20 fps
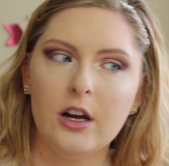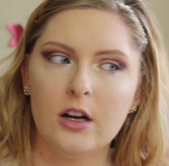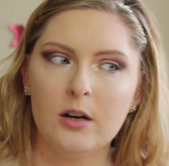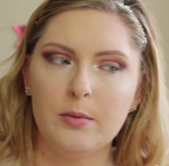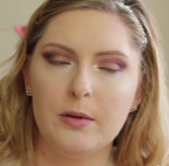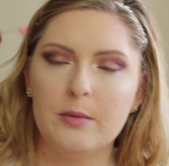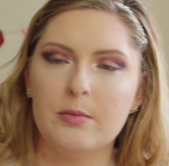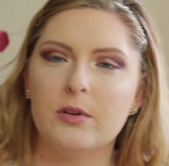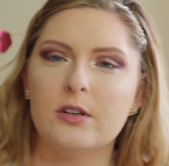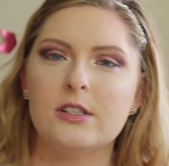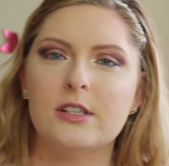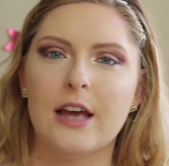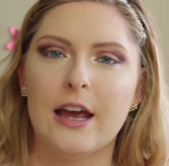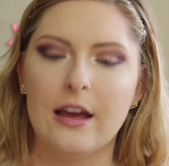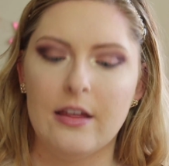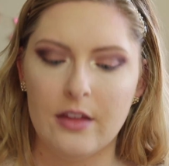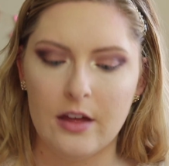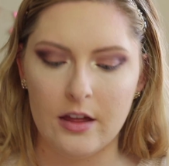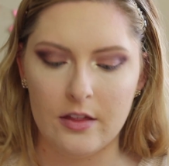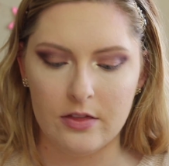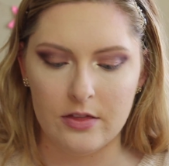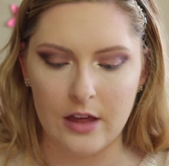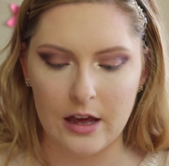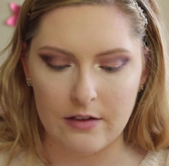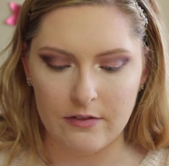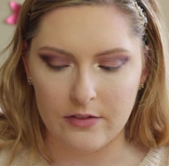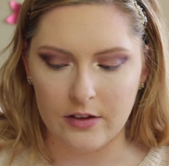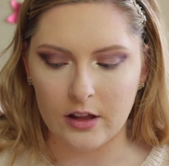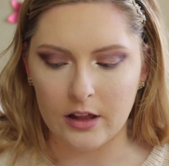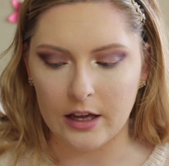heard people say that they
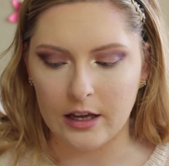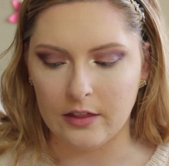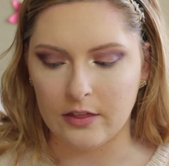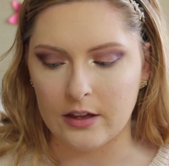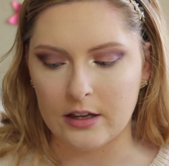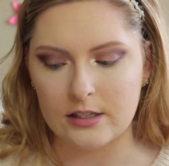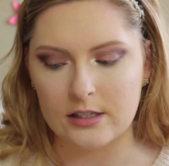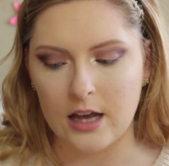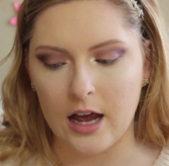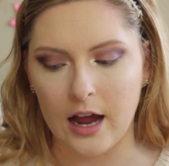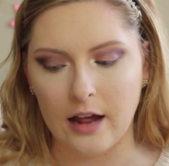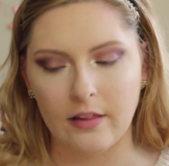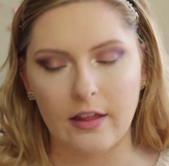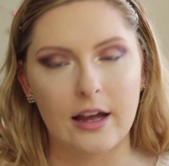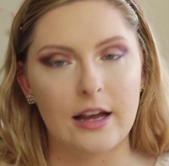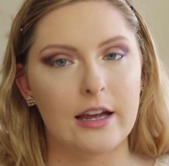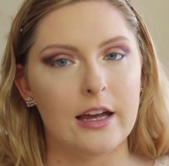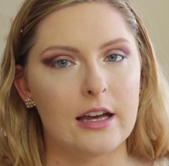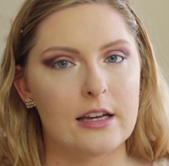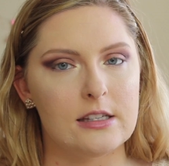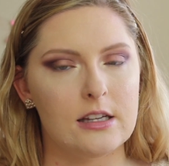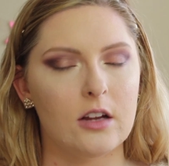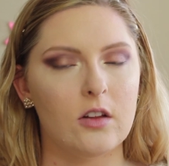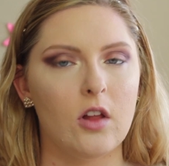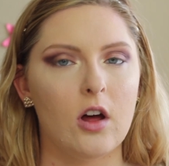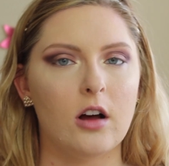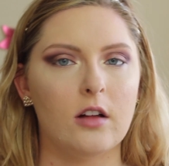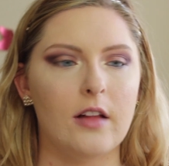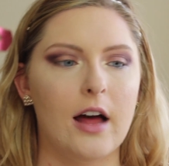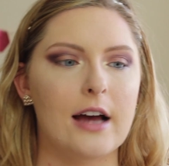feel like this highlight isn't
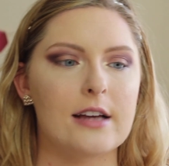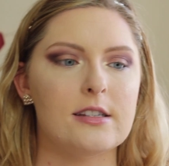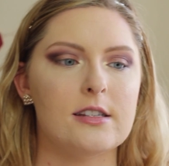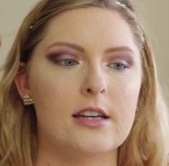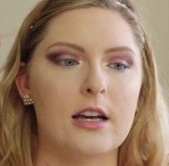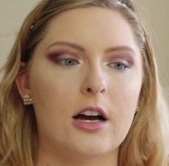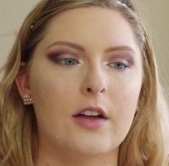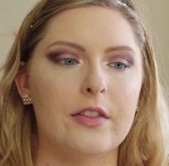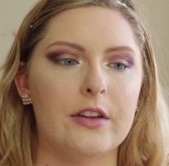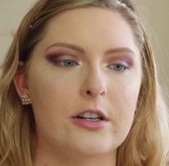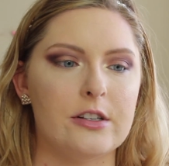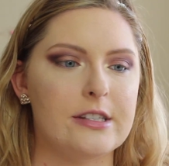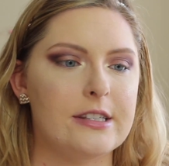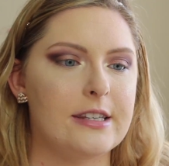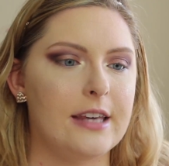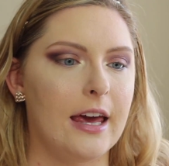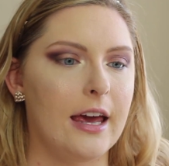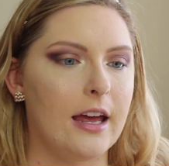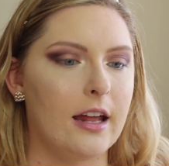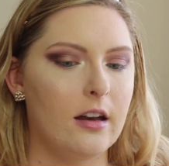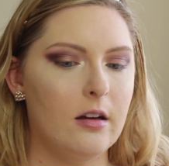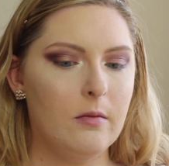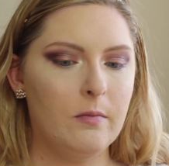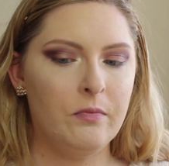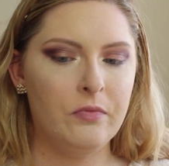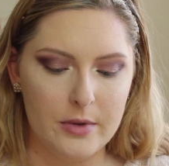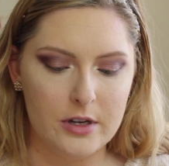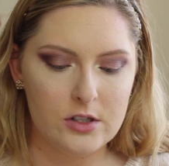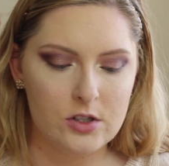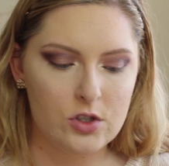long lasting on their skin.
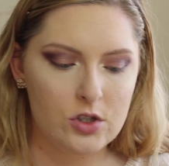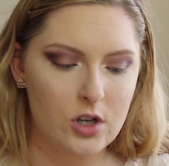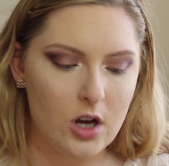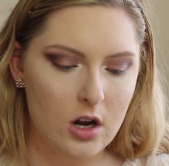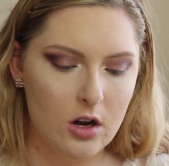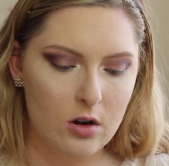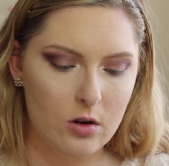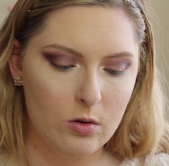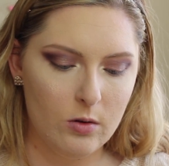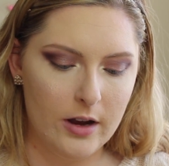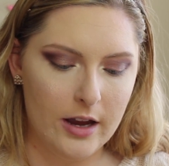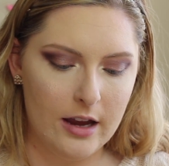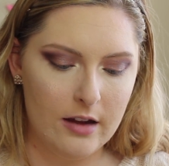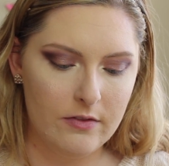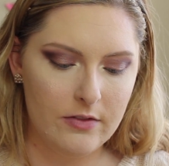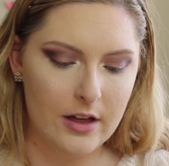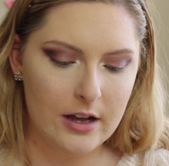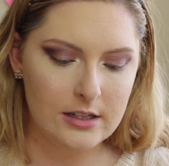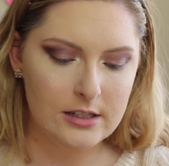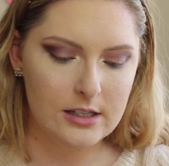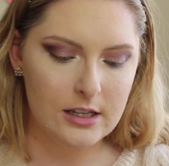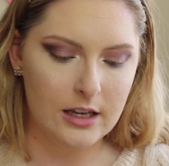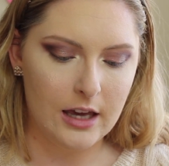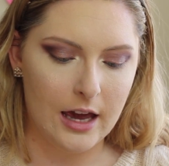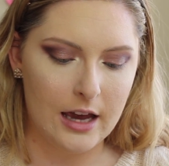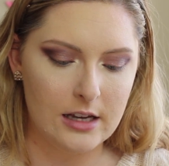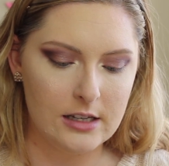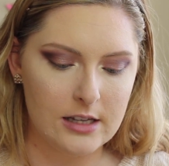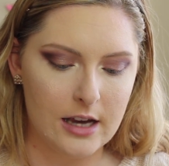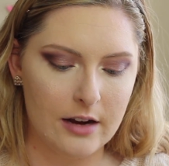So if that's the
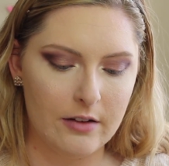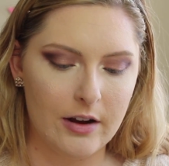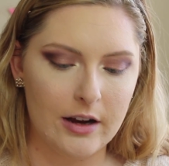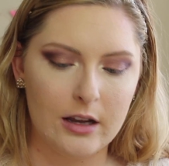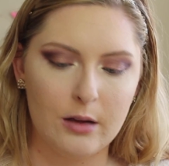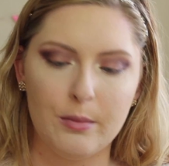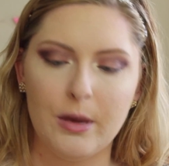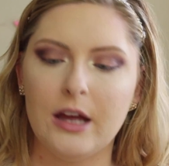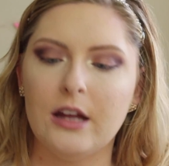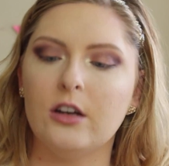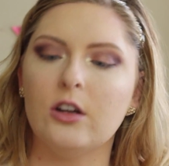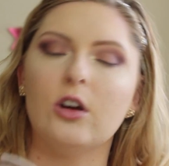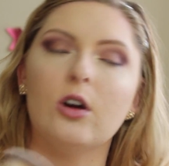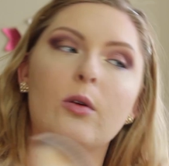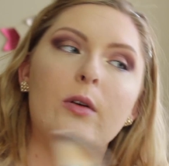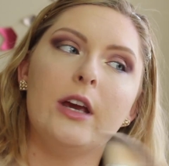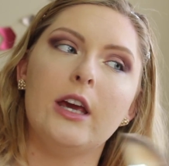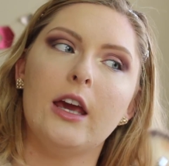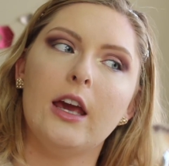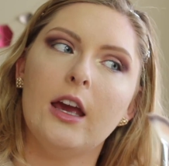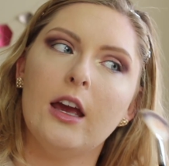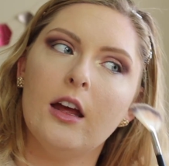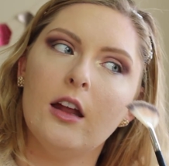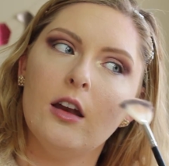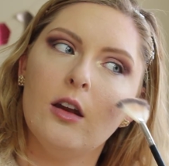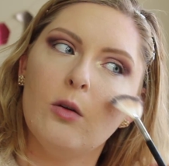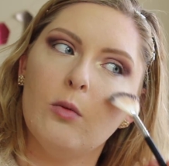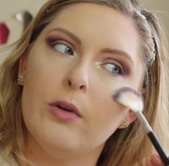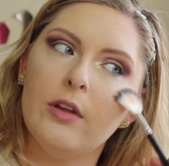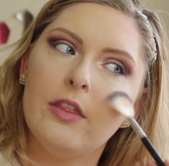case, I recommend going
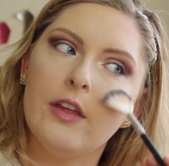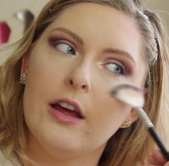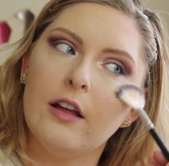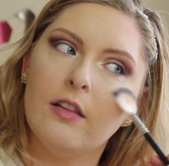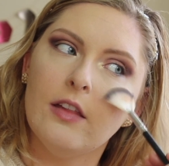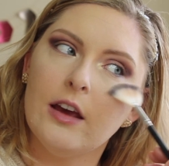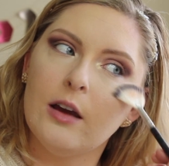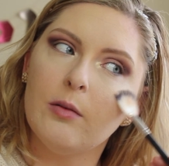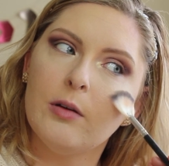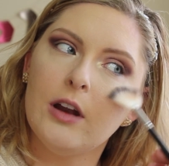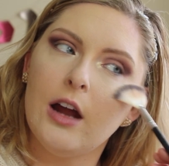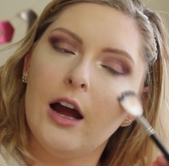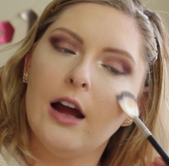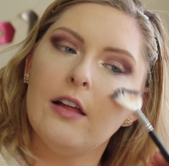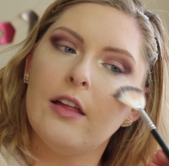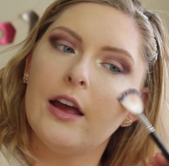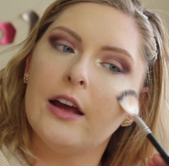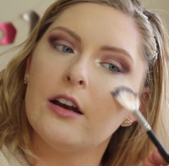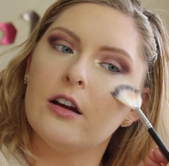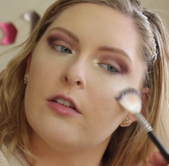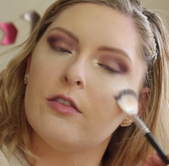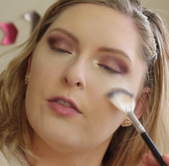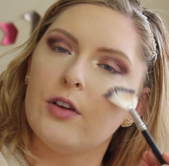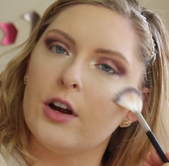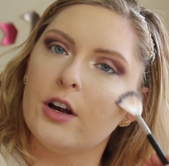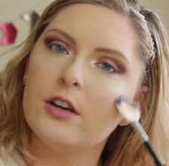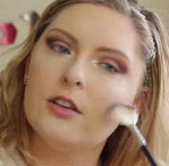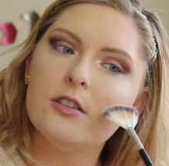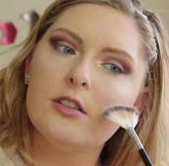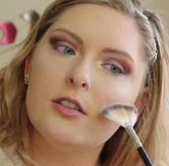in with a liquid highlighter
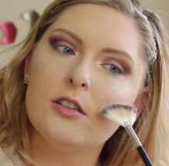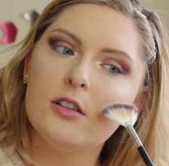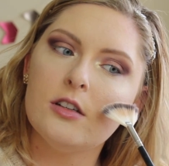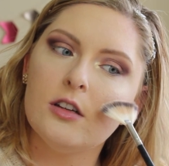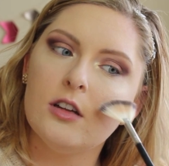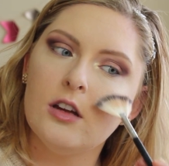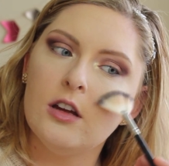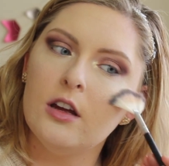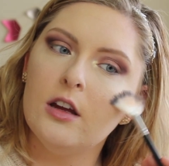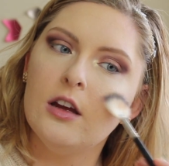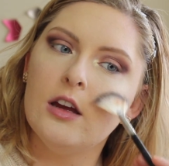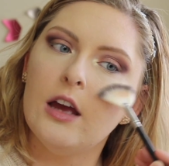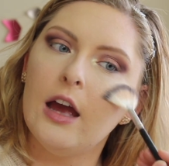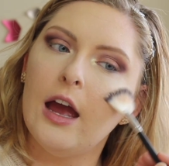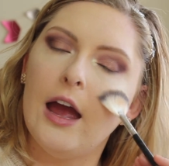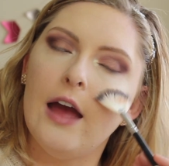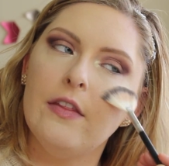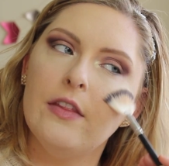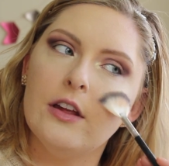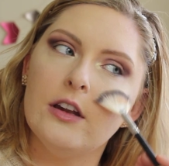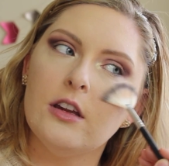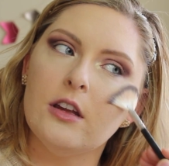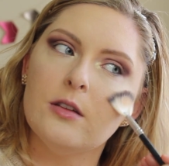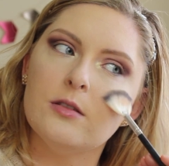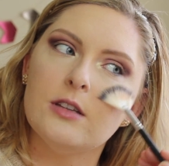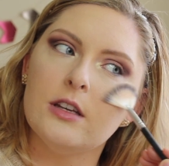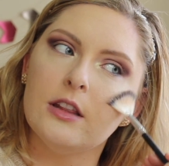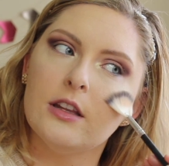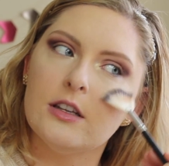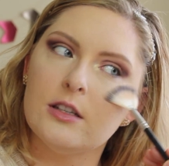first and then
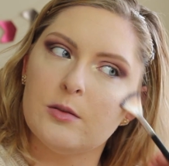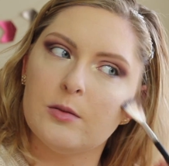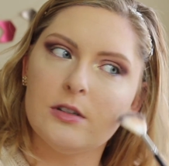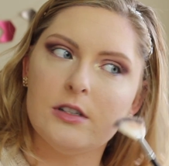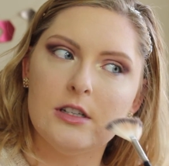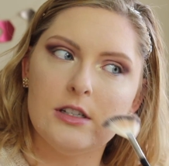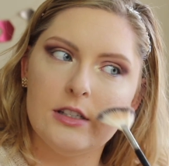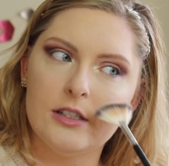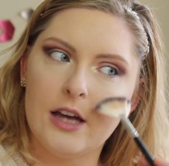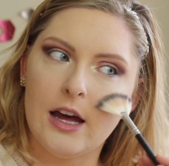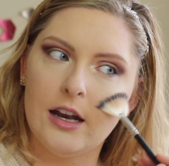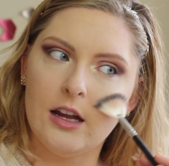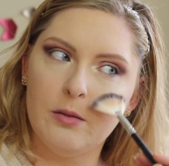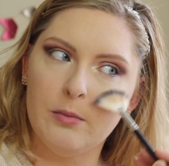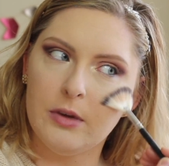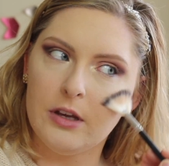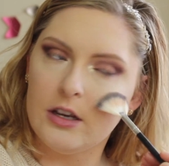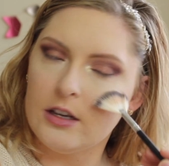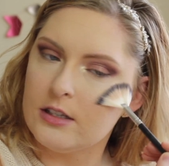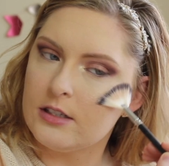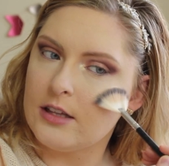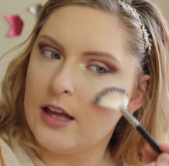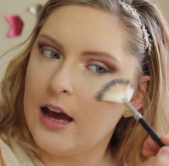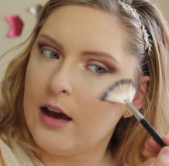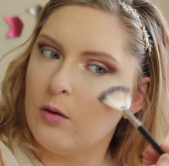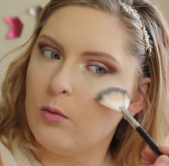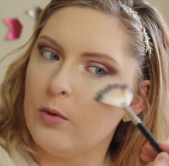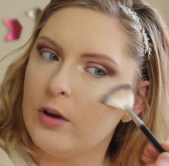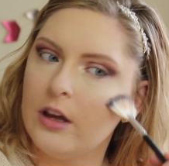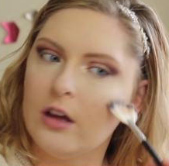using this one to set it, because
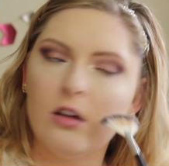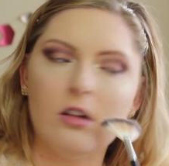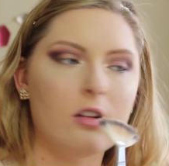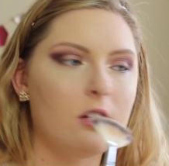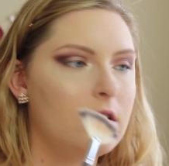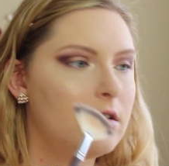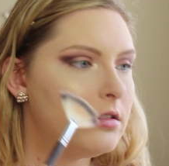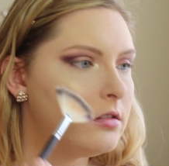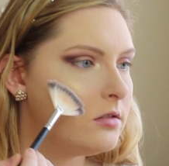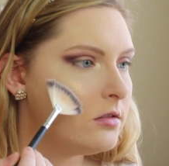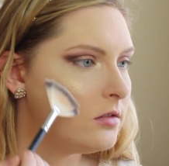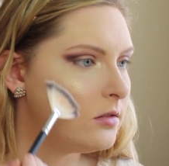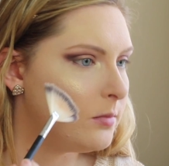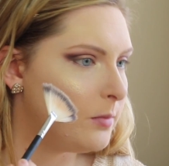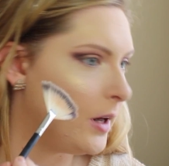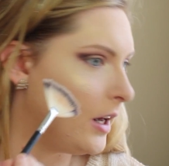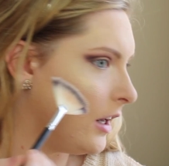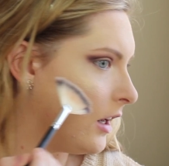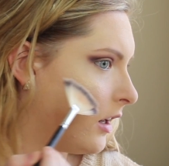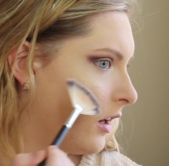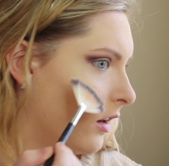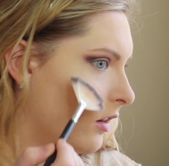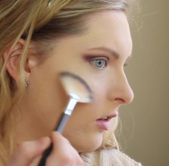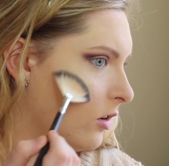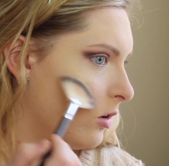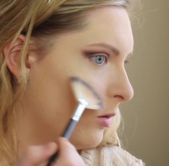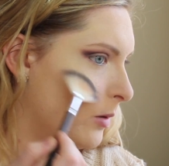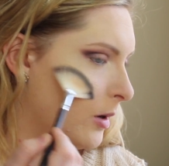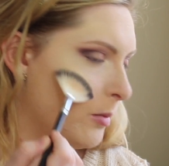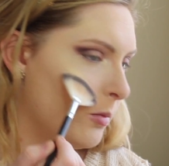that will make it a
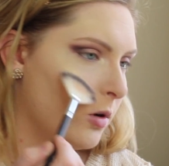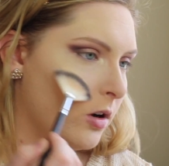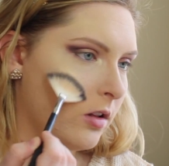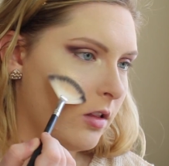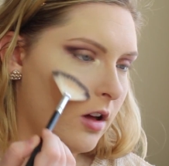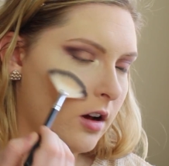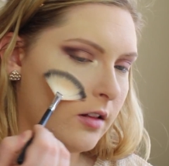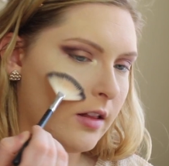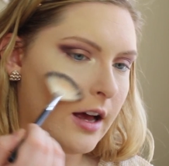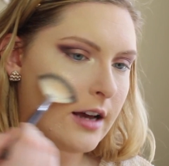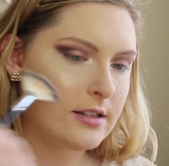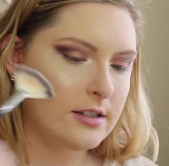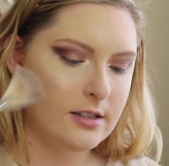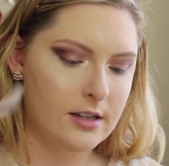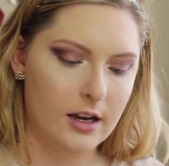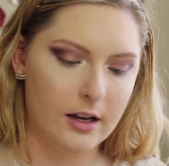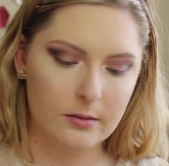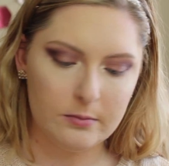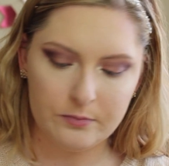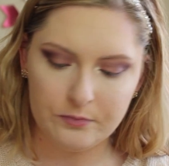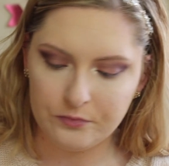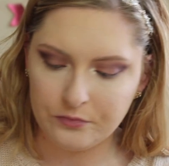little bit more long lasting.